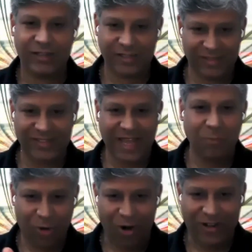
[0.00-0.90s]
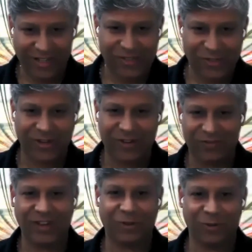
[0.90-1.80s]
it is the same context you're
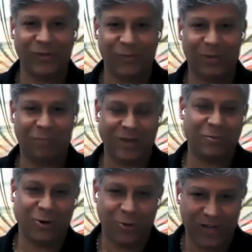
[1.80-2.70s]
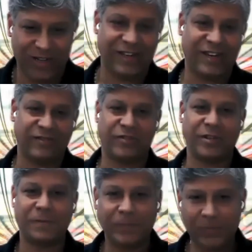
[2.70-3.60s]
referring to in what people do it in the industry.